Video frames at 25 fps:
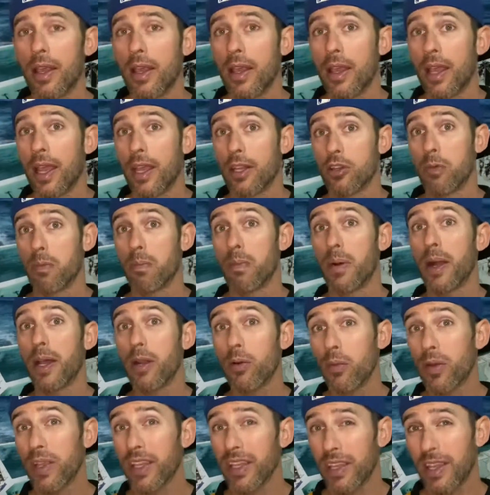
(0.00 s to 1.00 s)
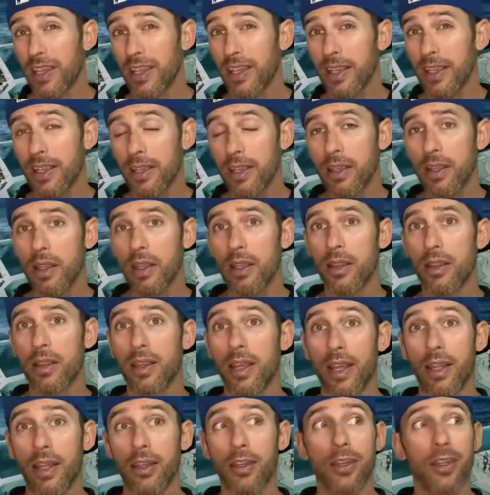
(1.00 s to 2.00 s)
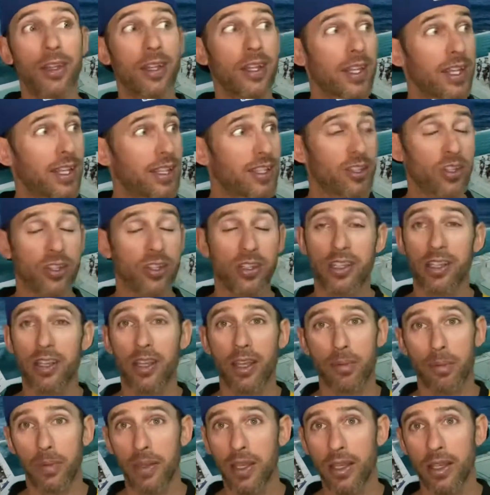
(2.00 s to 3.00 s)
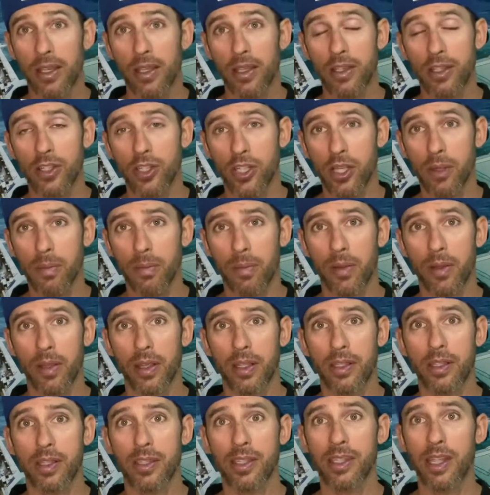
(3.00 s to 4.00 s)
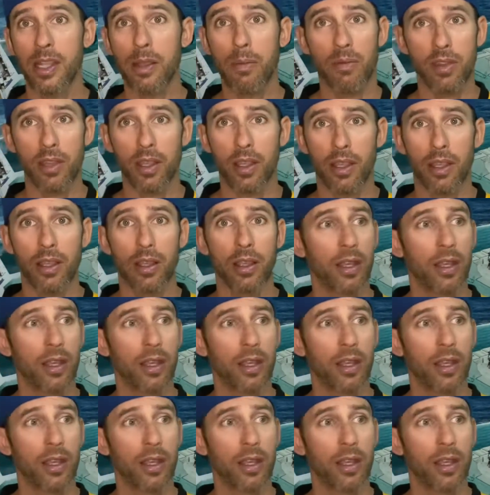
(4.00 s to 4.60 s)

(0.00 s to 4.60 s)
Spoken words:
and you're butt winking, then it's just like being in the gym. It's the same thing.